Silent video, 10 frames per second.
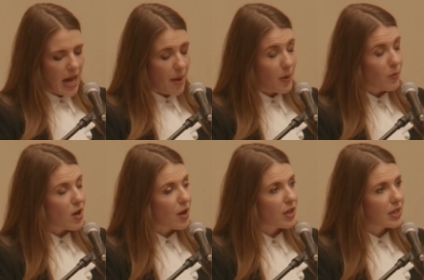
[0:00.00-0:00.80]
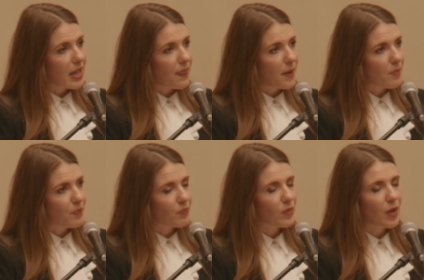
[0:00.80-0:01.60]
Uh, but we're not going to let them
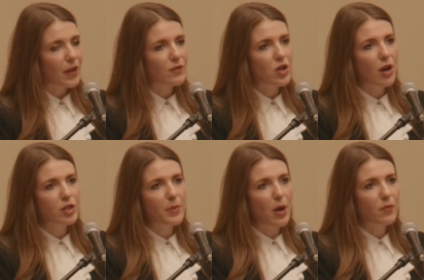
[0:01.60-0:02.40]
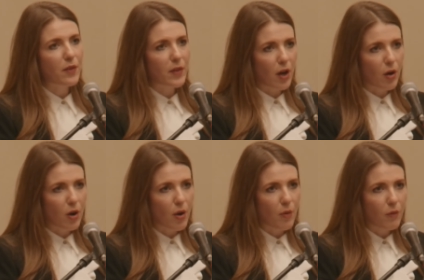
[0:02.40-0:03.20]
they've talked about that
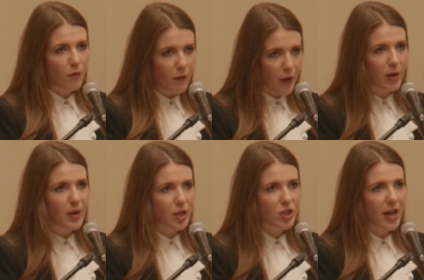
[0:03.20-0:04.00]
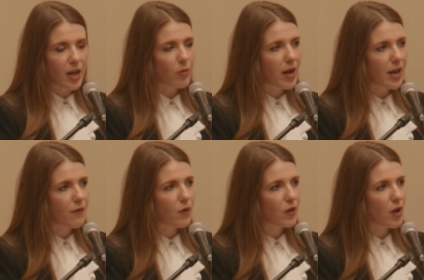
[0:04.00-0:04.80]
they're very much getting
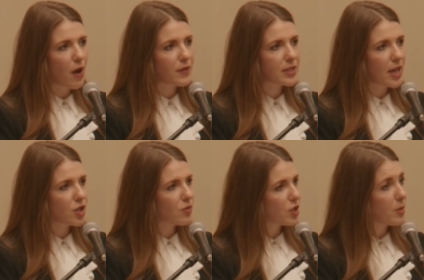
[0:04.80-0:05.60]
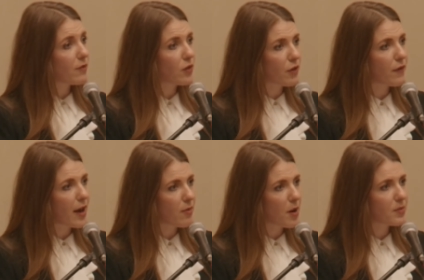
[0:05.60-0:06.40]
ready for the confiscation regime of your
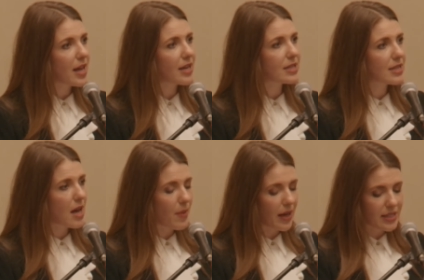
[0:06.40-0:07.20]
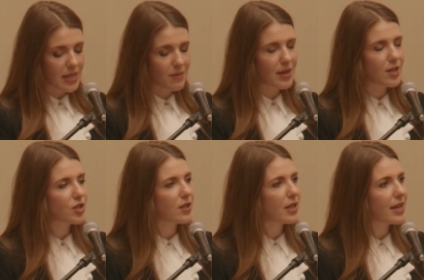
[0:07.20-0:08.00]
firearms. That is coming. As I
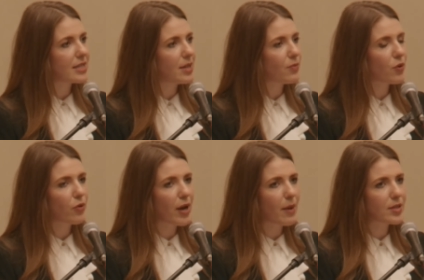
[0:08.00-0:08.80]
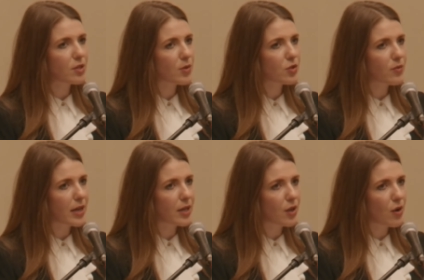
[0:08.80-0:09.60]
mentioned, the IT program is almost
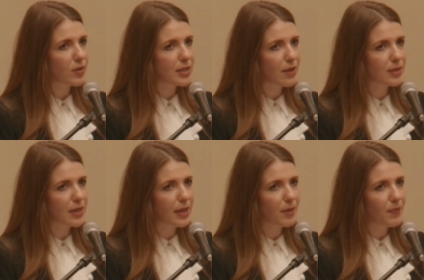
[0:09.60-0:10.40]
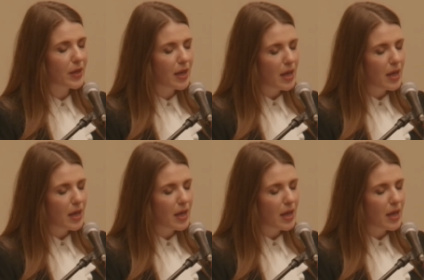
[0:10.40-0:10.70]
ready to go, it sounds like.